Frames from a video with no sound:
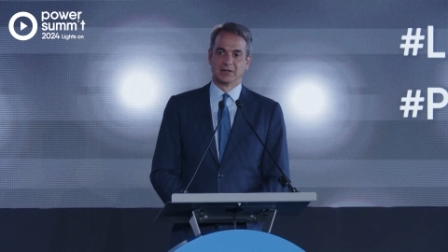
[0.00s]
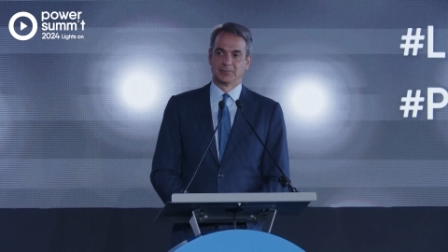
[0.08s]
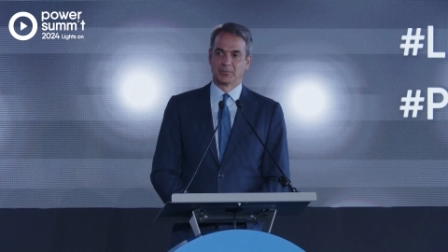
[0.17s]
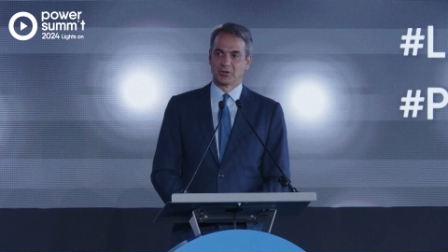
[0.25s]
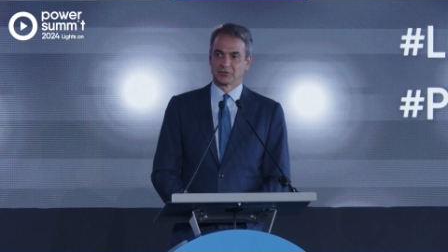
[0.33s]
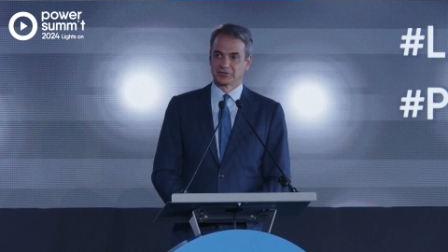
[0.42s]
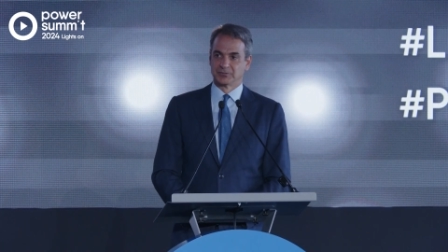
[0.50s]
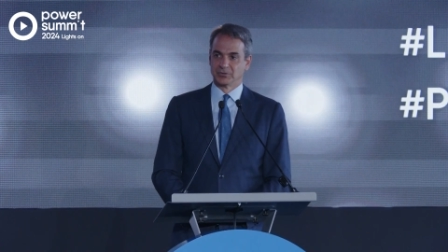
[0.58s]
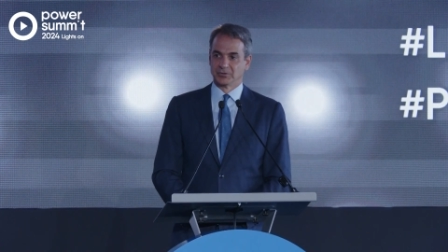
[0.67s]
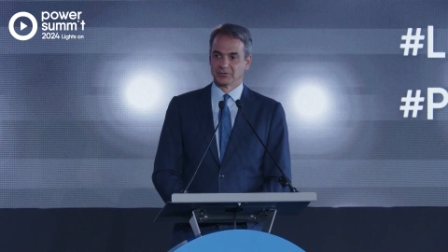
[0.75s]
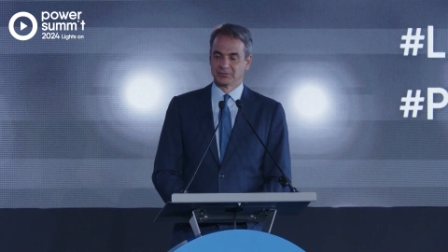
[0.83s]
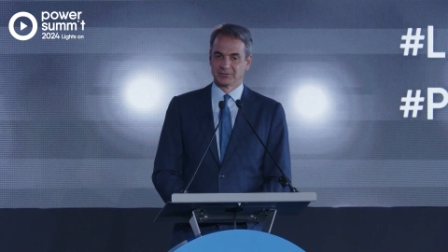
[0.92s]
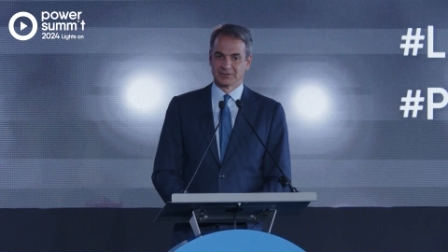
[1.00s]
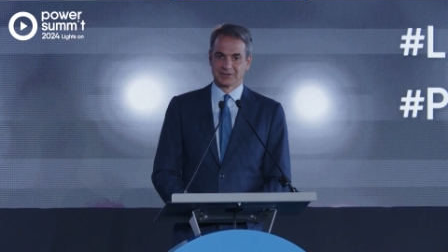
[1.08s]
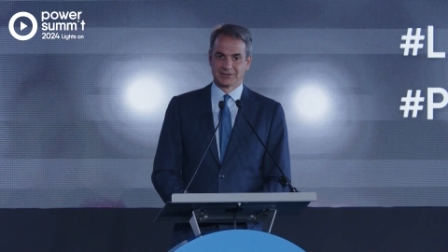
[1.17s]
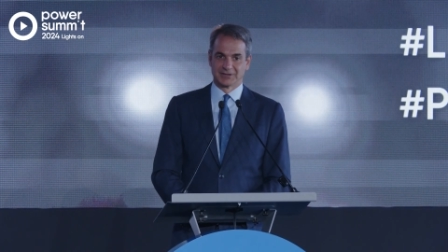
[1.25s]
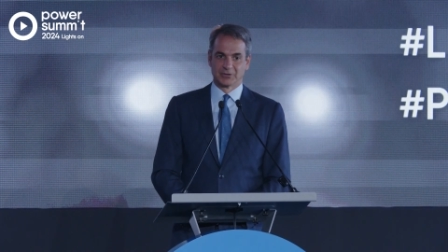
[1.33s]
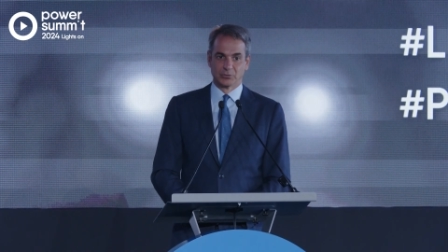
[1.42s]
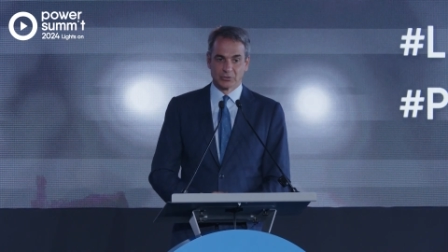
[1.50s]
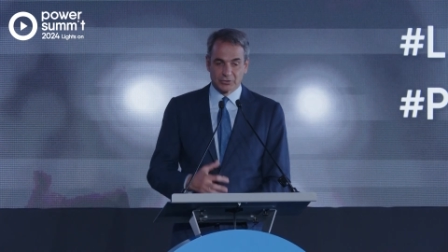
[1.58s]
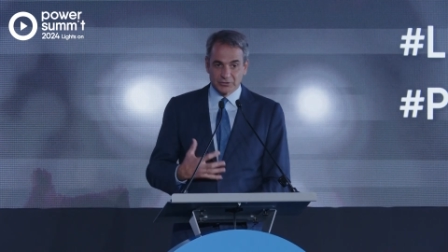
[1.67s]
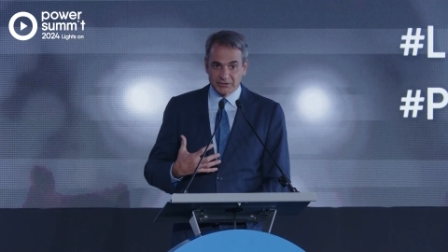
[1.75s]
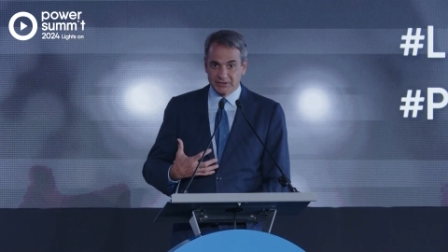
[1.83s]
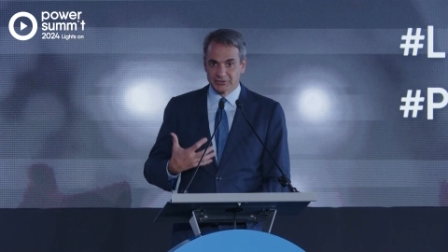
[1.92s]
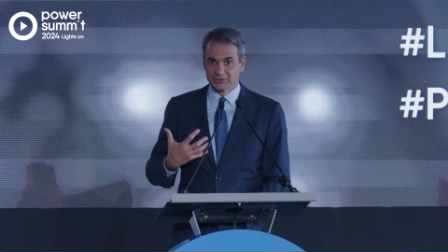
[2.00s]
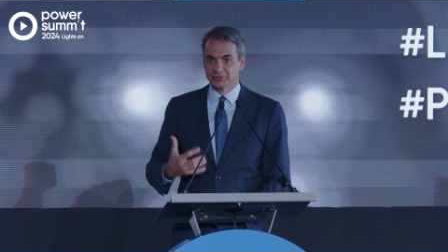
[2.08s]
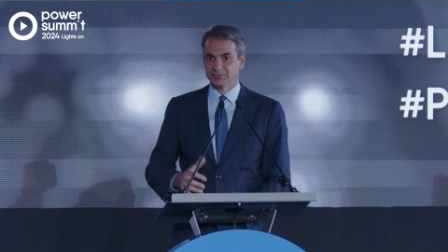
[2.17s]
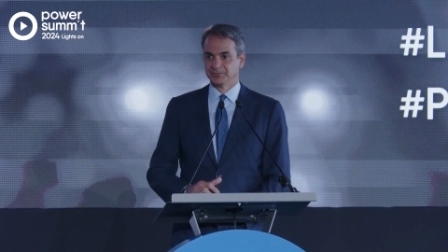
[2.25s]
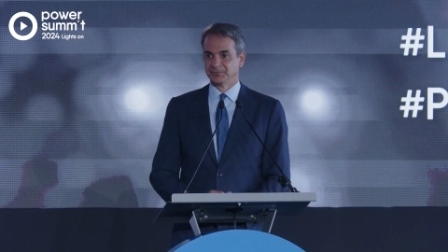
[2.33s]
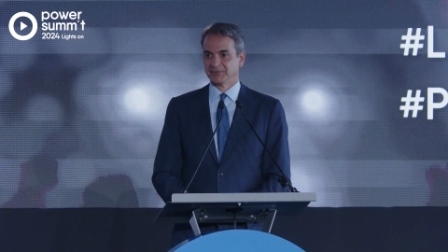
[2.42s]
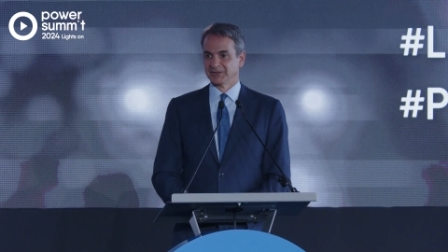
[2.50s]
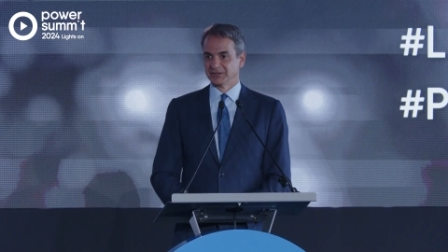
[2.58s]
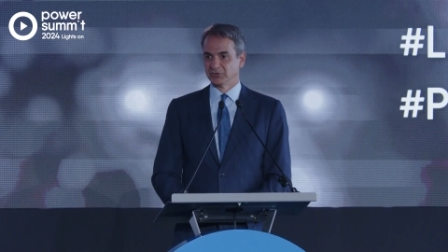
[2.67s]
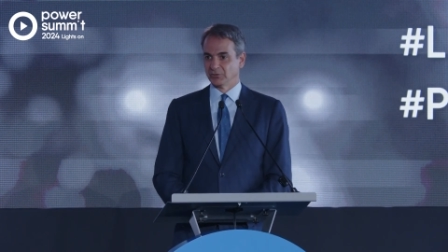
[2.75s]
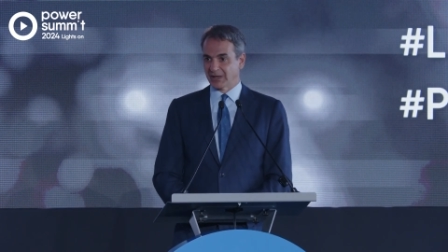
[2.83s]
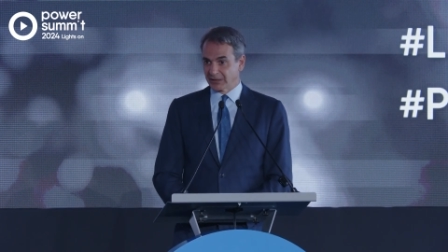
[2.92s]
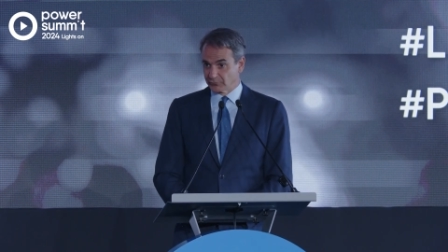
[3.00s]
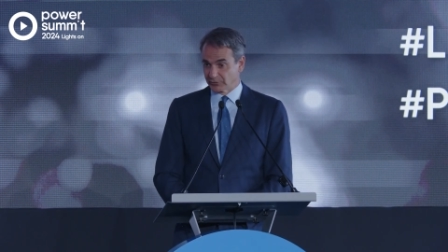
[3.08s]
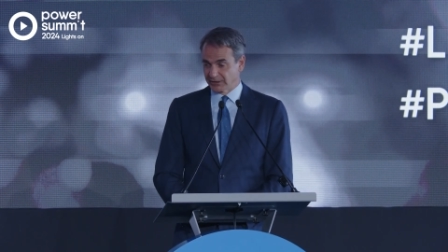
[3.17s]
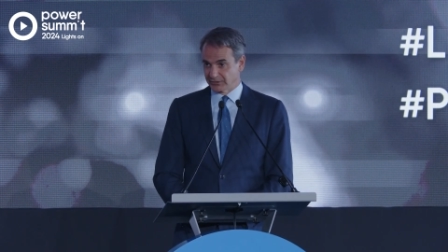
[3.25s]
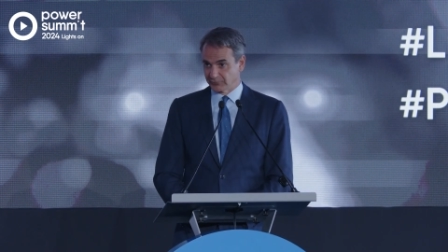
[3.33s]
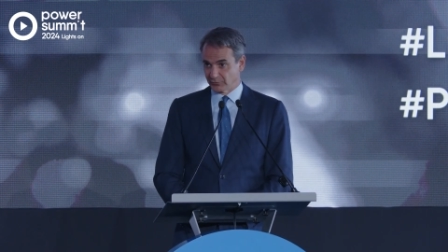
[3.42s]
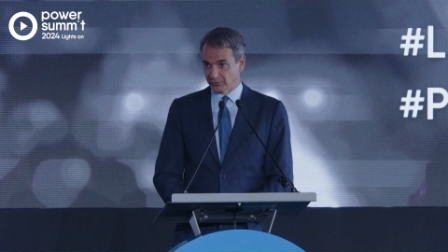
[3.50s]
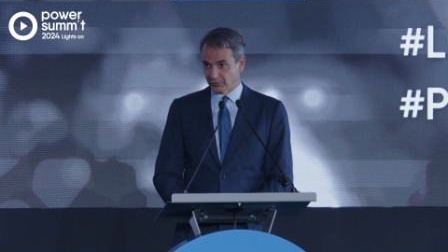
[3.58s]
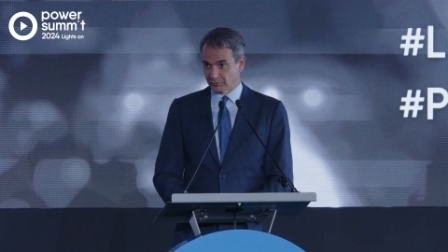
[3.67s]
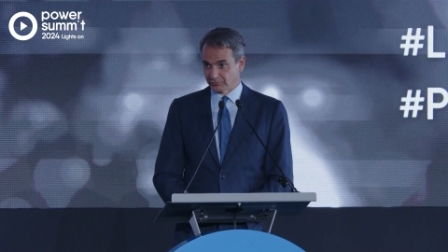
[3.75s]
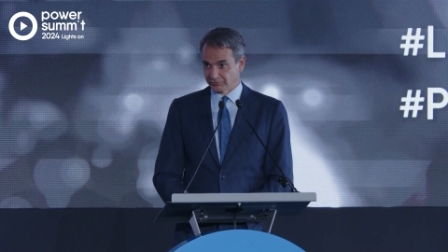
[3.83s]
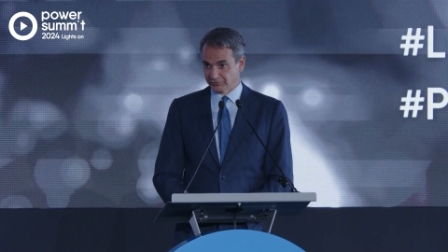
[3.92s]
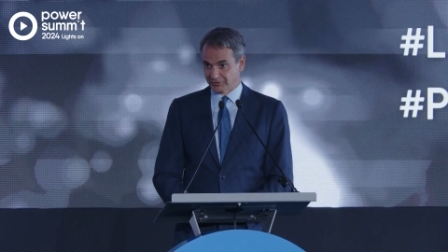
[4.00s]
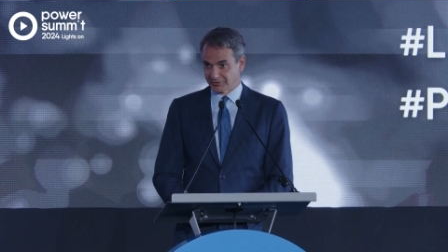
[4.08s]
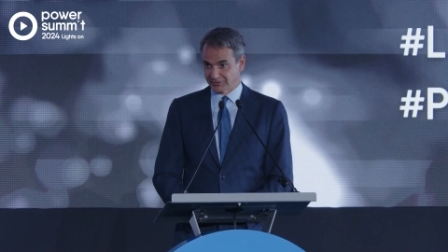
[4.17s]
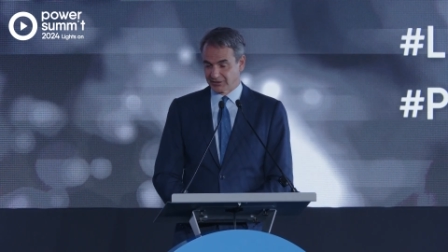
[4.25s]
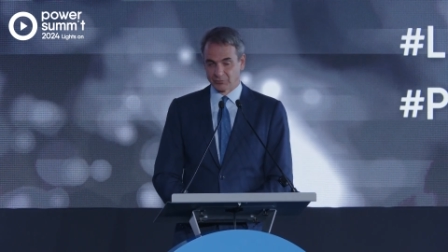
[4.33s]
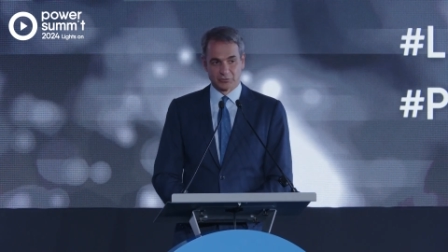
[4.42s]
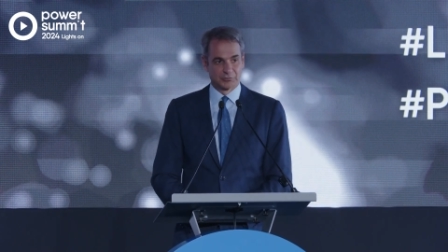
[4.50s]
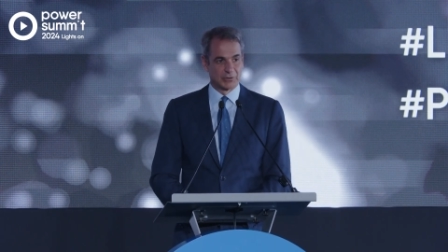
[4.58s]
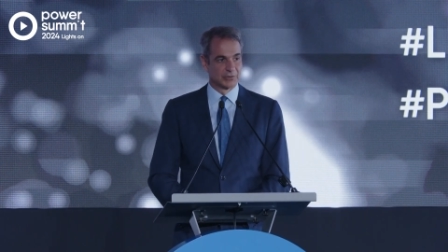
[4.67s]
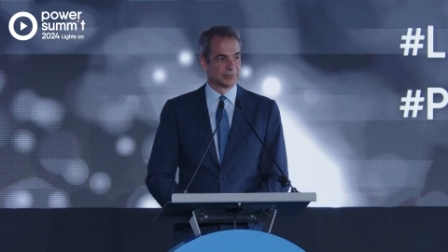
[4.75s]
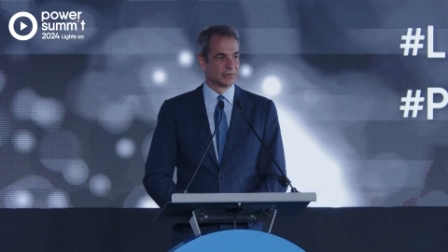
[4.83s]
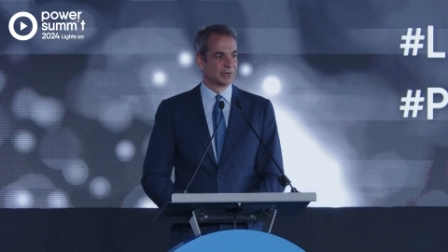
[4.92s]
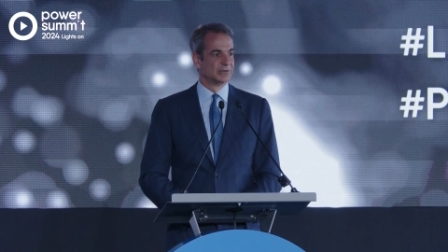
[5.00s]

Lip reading: possible, and I will continue to advocate for those. I was one of the